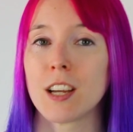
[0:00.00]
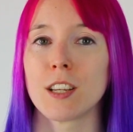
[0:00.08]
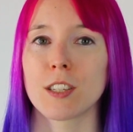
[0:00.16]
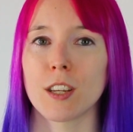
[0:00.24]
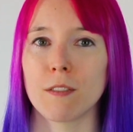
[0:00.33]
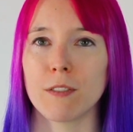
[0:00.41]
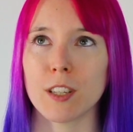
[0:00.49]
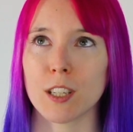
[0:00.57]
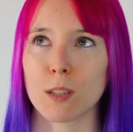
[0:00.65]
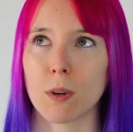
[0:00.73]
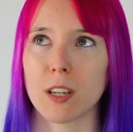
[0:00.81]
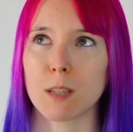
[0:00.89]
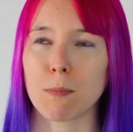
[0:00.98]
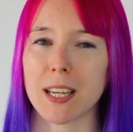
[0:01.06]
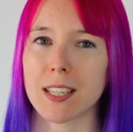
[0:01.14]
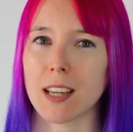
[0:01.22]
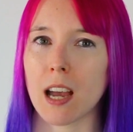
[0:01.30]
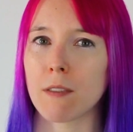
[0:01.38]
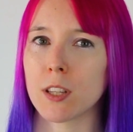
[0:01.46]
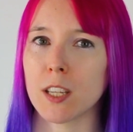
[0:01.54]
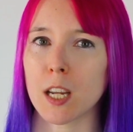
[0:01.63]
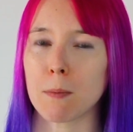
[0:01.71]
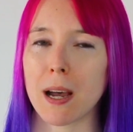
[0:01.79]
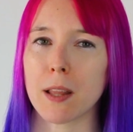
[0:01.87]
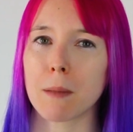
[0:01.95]
So for this one, it's best to have a
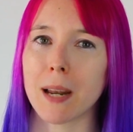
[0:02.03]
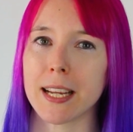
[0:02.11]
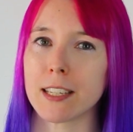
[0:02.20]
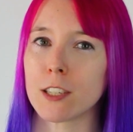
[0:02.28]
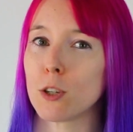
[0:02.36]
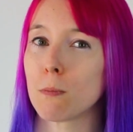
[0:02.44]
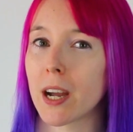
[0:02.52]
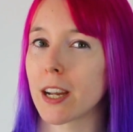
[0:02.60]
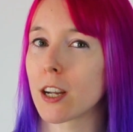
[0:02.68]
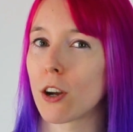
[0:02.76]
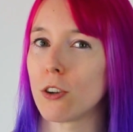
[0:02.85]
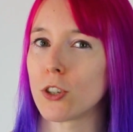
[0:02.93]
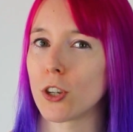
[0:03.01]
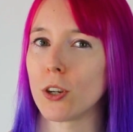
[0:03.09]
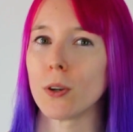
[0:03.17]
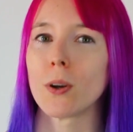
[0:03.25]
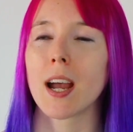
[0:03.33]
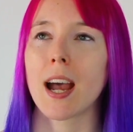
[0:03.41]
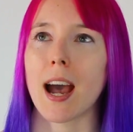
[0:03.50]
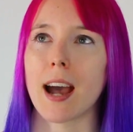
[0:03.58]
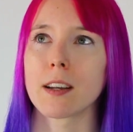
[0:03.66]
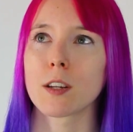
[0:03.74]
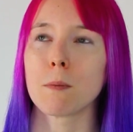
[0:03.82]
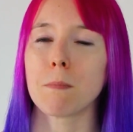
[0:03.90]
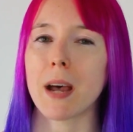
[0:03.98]
think about the places you might go to
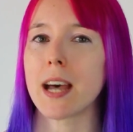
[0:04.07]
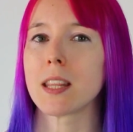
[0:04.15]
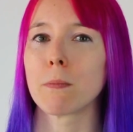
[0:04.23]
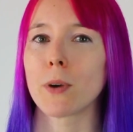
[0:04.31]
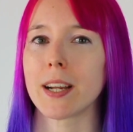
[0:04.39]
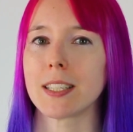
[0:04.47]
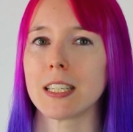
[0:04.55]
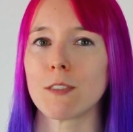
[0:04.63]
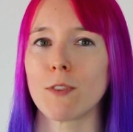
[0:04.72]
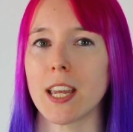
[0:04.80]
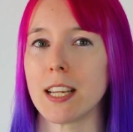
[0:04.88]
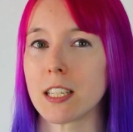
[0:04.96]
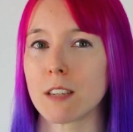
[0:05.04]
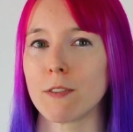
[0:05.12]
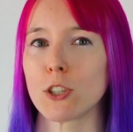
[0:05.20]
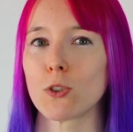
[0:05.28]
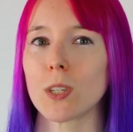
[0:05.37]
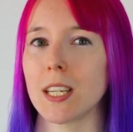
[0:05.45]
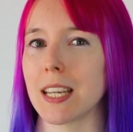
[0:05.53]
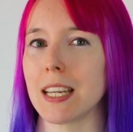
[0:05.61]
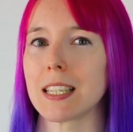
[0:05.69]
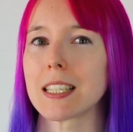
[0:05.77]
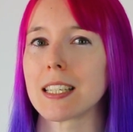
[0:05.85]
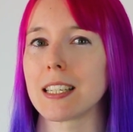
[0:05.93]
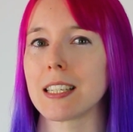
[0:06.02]
and compare the prices for individual
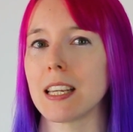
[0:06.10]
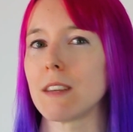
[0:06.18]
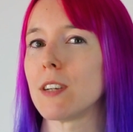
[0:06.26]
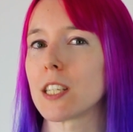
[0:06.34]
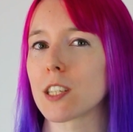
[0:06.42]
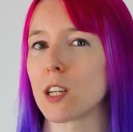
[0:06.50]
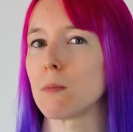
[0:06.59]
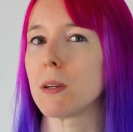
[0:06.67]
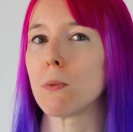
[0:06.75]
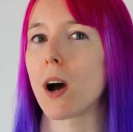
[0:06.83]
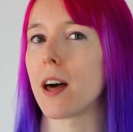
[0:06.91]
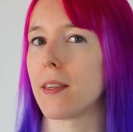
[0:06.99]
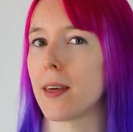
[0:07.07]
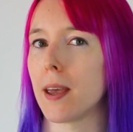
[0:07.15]
tickets to see if it's going to be worth